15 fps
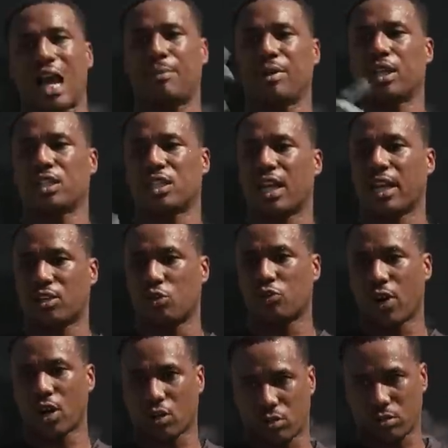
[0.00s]
receiver
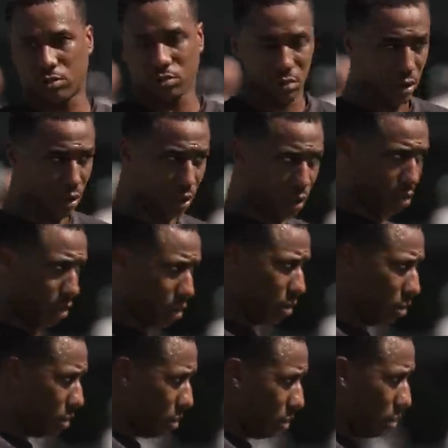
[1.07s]
lined up inside,
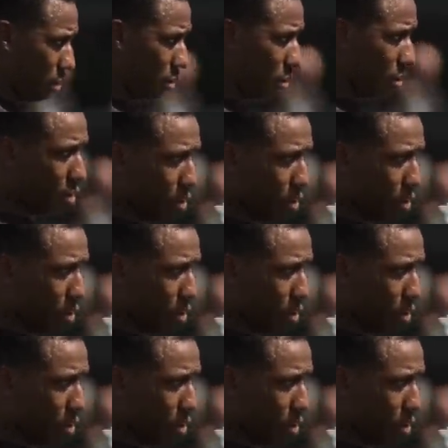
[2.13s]
ran this route in